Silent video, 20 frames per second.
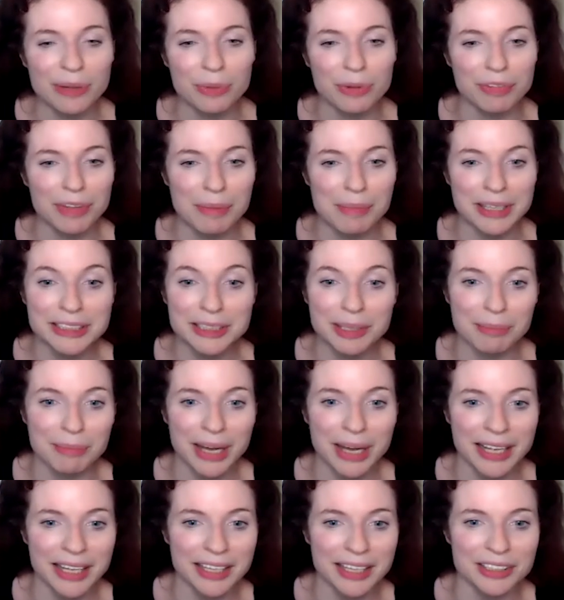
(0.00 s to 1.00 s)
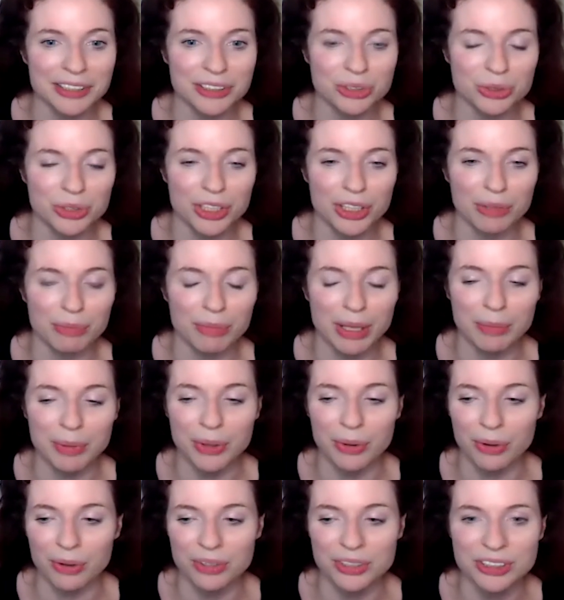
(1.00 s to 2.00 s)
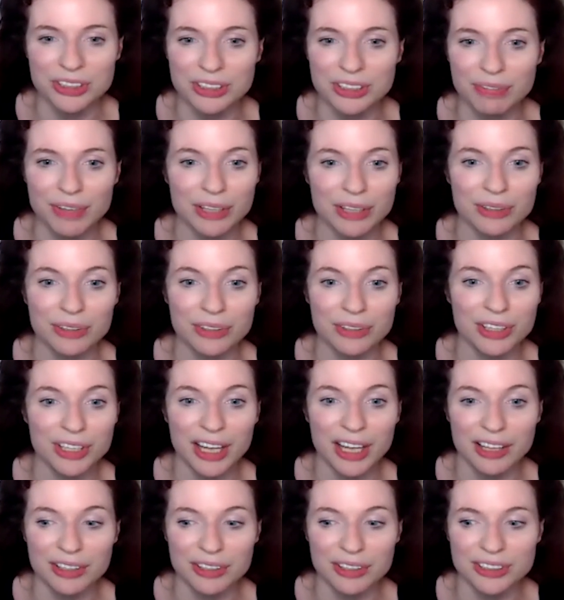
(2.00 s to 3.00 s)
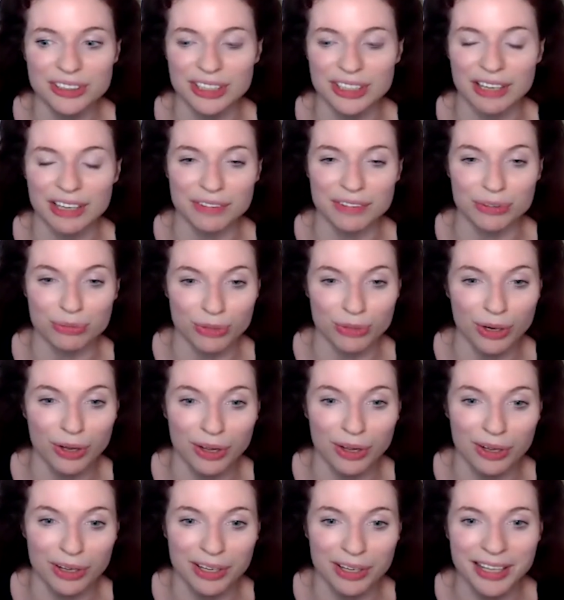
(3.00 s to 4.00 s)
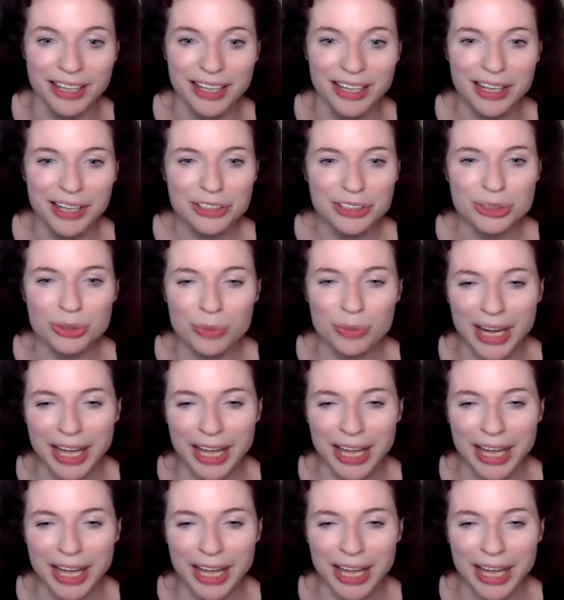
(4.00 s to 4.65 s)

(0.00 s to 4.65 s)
if they messed up my industry, then maybe all this stuff I learned in the other stuff is wrong. So when I heard